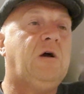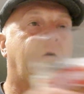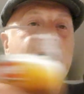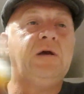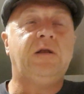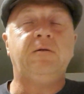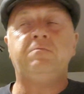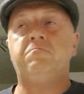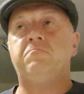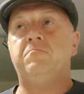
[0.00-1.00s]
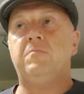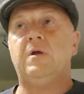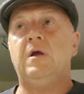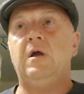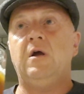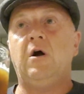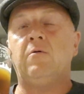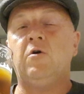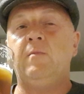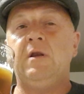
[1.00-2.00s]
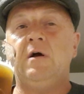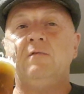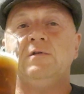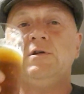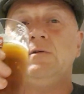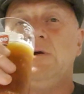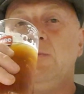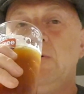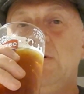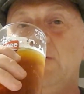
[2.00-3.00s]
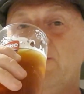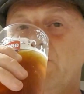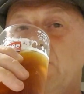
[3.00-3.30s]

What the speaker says: I'm coming over to it, but